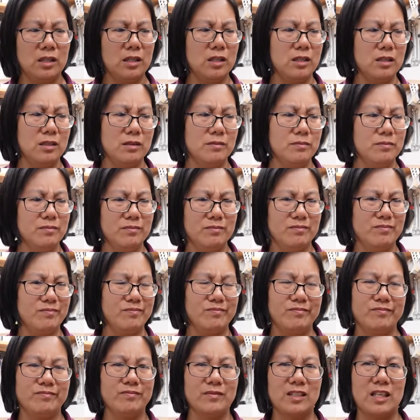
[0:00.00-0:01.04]

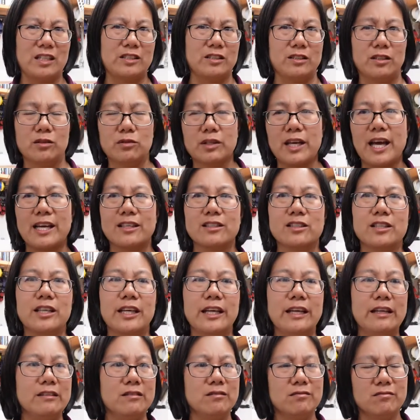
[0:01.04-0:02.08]
I don't know,
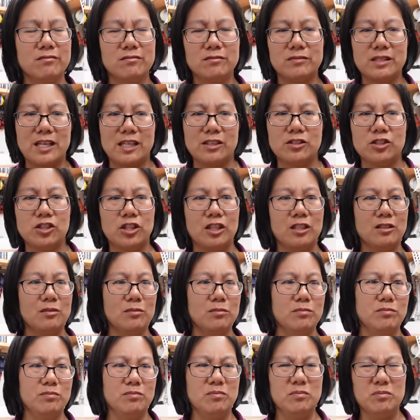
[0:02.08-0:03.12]
canteen, Nalgene,
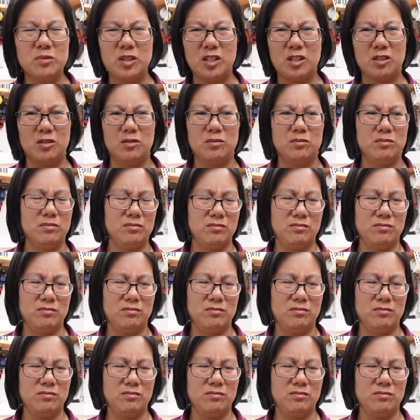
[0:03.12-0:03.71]
you know,